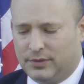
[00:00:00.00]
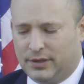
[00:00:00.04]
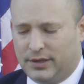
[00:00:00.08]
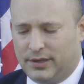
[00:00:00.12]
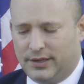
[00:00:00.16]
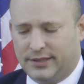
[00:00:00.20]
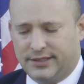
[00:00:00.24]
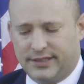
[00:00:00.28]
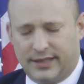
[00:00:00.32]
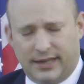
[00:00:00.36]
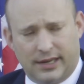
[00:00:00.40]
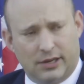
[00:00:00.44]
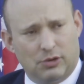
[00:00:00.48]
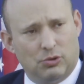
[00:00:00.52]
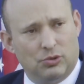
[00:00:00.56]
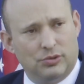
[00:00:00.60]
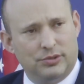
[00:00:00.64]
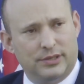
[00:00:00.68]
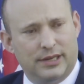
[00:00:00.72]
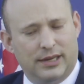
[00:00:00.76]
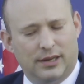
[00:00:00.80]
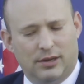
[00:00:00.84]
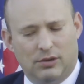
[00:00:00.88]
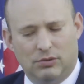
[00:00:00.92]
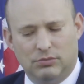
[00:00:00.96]
and has
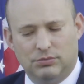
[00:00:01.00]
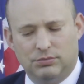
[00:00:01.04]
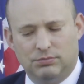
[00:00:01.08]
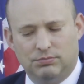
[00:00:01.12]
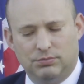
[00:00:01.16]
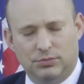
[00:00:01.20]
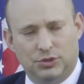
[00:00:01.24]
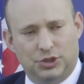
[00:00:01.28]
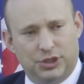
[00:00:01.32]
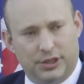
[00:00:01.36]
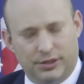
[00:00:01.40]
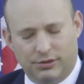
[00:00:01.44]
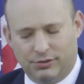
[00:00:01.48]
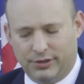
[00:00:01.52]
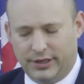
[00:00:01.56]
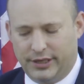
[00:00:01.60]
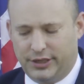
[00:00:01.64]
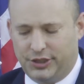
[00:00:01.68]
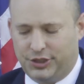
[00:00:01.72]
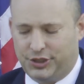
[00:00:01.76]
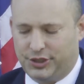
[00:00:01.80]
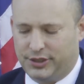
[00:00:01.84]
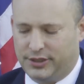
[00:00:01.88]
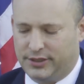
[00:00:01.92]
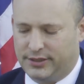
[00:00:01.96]
echoed down
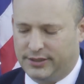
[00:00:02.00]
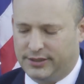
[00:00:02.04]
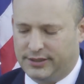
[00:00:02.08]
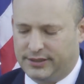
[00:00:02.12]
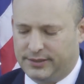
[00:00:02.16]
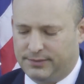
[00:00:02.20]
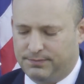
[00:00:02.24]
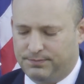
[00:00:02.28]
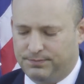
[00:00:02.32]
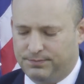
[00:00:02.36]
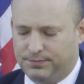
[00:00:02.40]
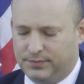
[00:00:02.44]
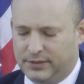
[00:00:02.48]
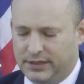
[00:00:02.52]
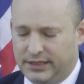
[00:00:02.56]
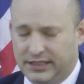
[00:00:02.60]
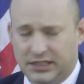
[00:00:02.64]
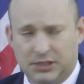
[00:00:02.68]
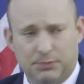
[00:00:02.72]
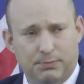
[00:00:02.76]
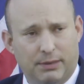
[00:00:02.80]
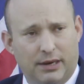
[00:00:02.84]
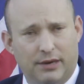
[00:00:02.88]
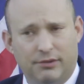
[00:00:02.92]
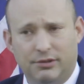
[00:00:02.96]
generations,
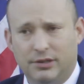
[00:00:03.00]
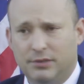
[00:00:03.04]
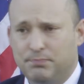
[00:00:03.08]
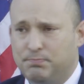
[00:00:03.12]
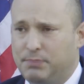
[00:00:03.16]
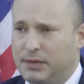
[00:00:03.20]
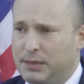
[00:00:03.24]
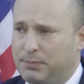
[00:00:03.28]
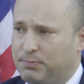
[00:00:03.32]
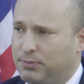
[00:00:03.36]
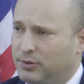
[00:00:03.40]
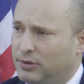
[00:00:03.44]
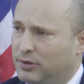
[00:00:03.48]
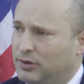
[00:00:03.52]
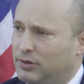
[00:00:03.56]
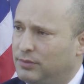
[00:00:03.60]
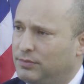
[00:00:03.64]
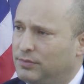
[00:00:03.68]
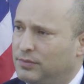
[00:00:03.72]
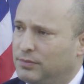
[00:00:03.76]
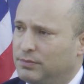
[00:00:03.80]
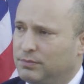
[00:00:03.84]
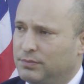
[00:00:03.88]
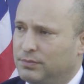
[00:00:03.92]
inspiring people